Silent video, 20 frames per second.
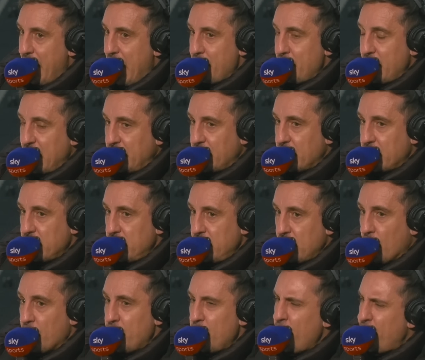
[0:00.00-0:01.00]
might mean that, you
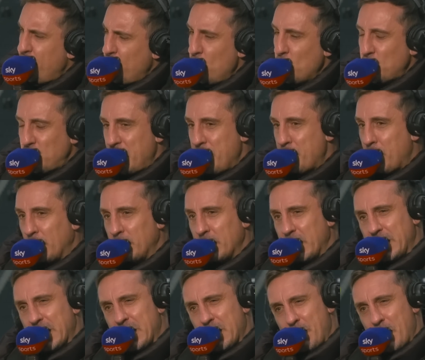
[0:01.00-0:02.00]
know, they were forcing it probably
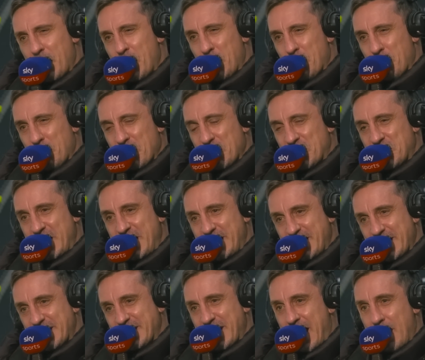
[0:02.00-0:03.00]
a little bit earlier on the
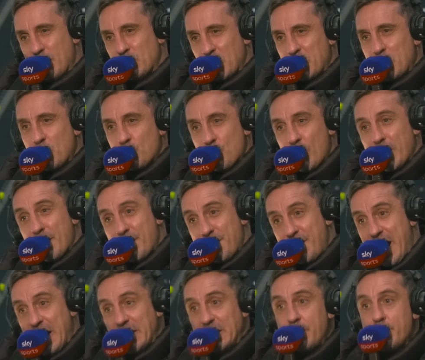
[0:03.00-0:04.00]
season at times when they were trying to
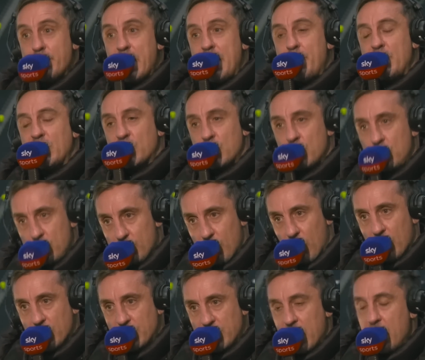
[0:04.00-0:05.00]
find him maybe too
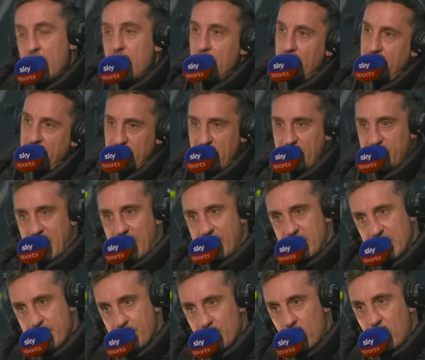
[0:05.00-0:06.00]
much. They've left
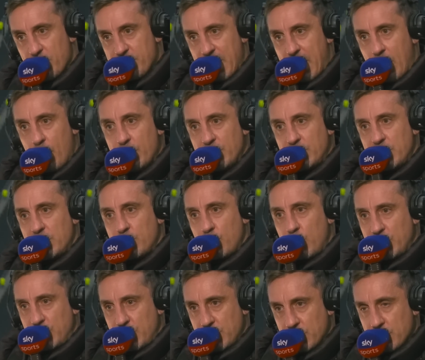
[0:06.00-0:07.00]
Kevin De Bruyne out,
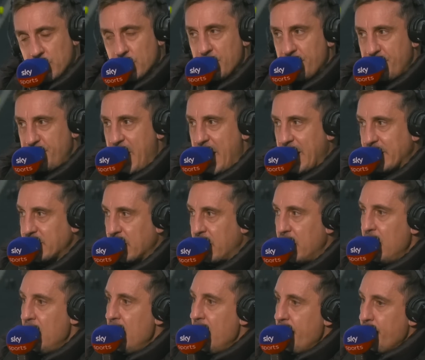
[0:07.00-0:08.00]
which is another factor.
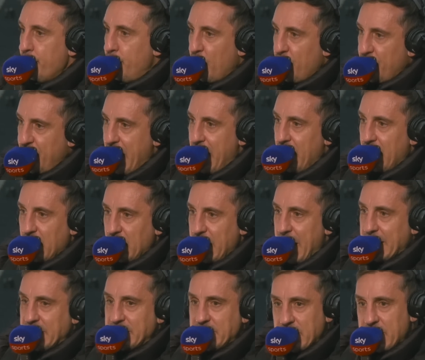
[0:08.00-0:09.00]
But that
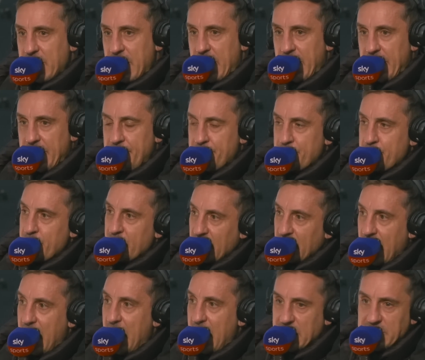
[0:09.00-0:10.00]
lad today,
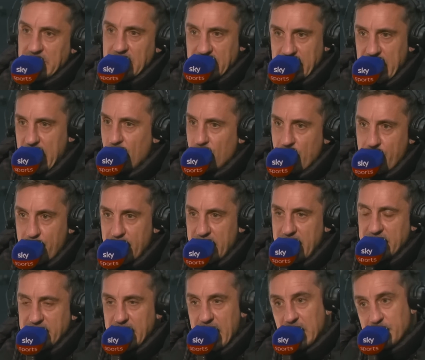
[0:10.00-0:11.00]
as I say, I'll
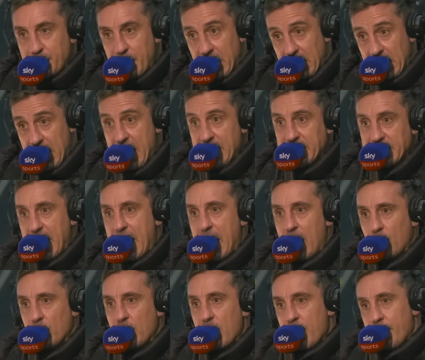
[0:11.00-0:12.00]
repeat it, has been let
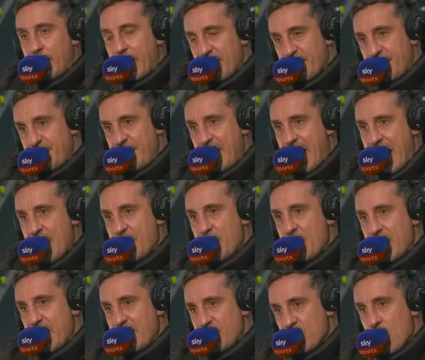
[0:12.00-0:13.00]
down by the fact
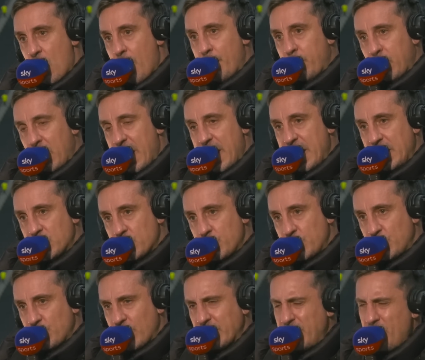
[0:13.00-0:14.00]
that they've not played to
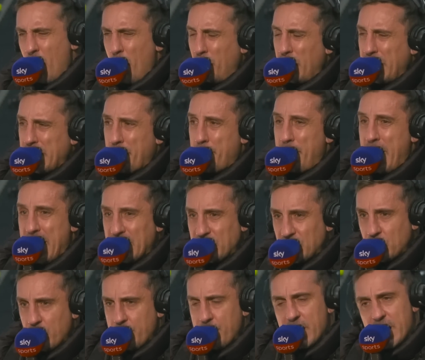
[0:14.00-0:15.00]
his strength. They've not played a
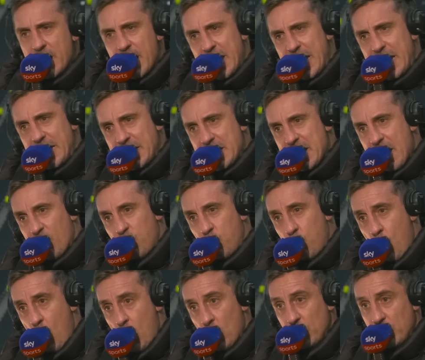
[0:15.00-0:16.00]
pass to him. He didn't have
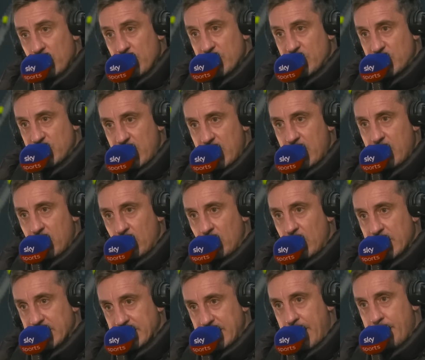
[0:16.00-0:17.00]
one single
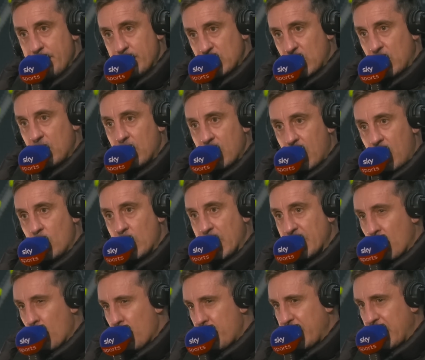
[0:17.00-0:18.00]
attempt on goal, I
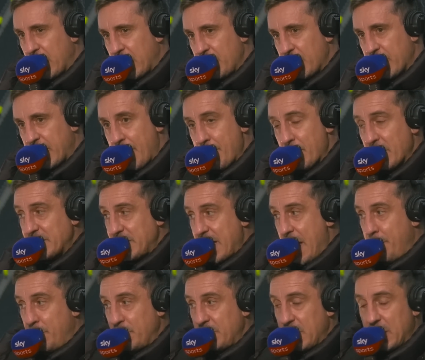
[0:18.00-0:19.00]
don't think, in the game, unless it
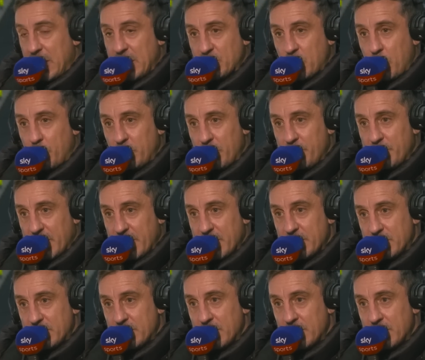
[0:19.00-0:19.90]
happened in the last couple of minutes.